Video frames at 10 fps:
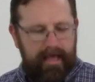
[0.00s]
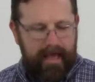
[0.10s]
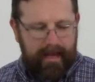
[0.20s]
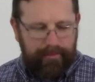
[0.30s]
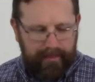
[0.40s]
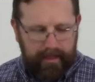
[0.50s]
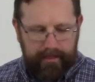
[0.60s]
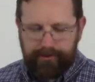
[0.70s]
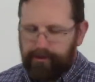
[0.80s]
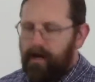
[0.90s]
and I think
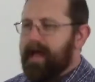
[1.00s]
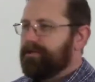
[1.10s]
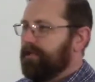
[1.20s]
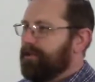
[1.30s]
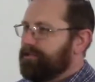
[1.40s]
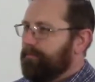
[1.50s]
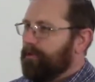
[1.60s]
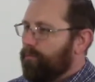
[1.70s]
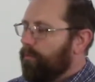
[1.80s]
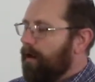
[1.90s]
it's tragic that some
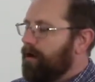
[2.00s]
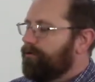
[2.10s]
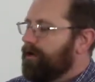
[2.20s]
of the more modern